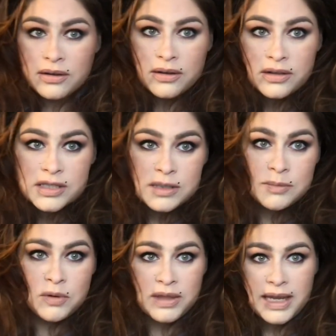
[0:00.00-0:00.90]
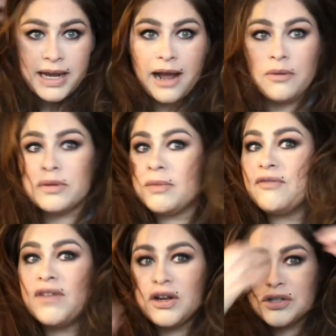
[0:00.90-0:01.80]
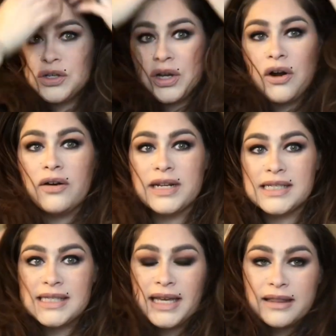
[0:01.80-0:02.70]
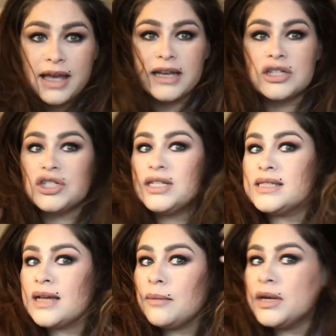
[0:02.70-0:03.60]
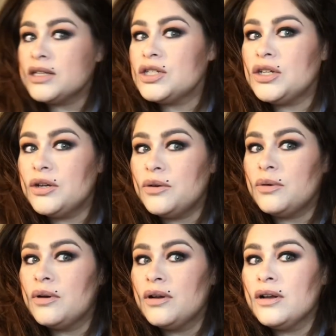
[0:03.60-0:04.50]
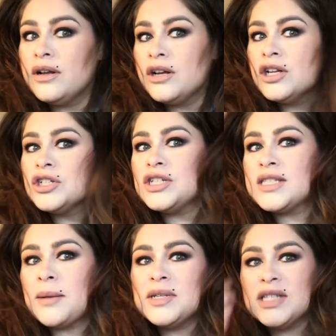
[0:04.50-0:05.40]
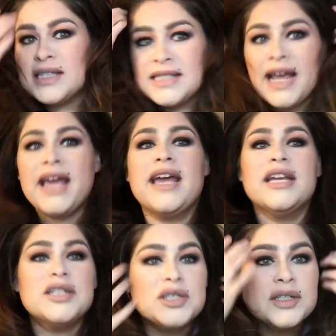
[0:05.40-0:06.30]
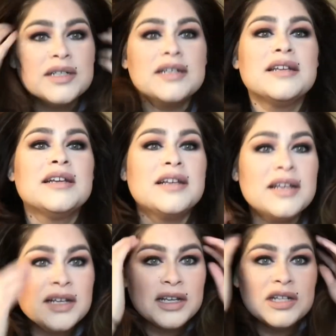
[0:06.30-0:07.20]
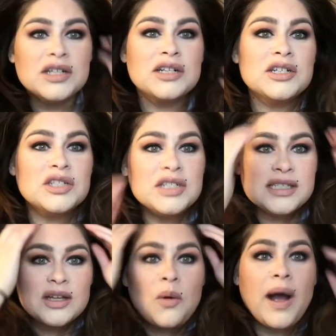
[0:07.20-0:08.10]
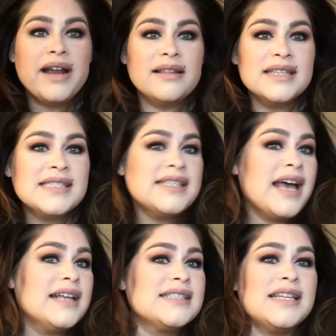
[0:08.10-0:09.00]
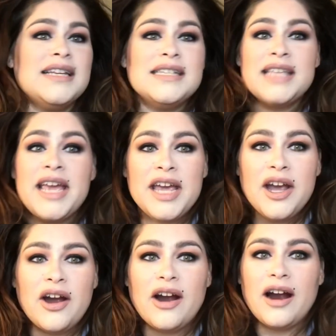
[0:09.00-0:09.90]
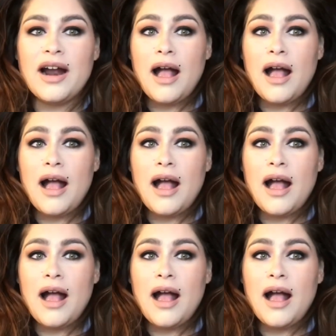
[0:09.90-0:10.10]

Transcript: smoothing it out with my fingers. You can already see like she's coming to the stage. She's quiet on the set. Cindy's here.